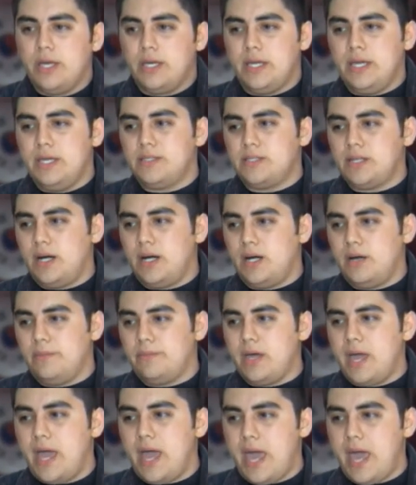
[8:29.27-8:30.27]
He's
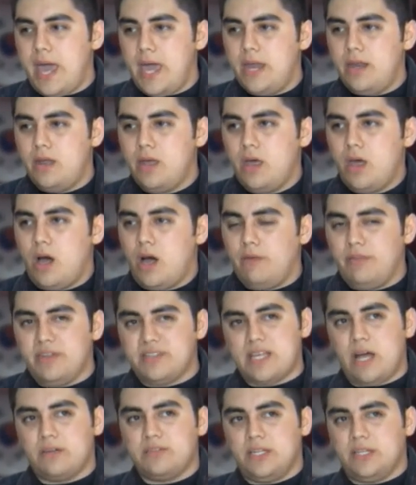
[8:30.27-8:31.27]
the head of the
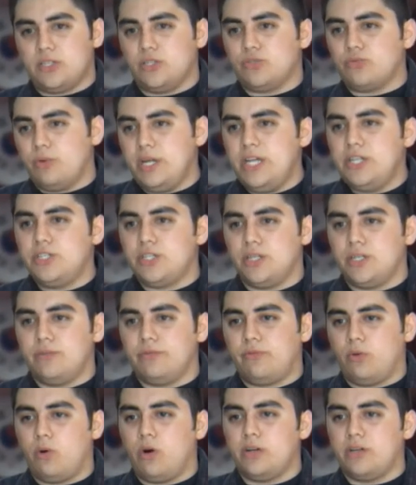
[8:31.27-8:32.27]
South Texas region
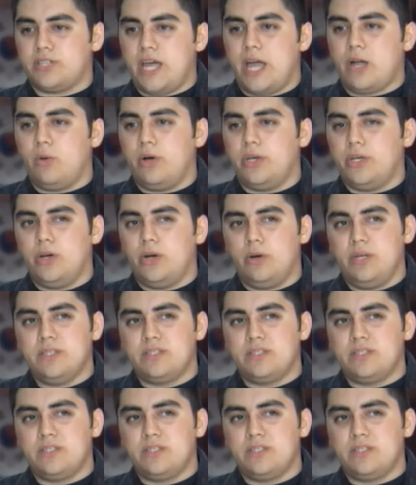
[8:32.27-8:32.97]
for our Taekwondo.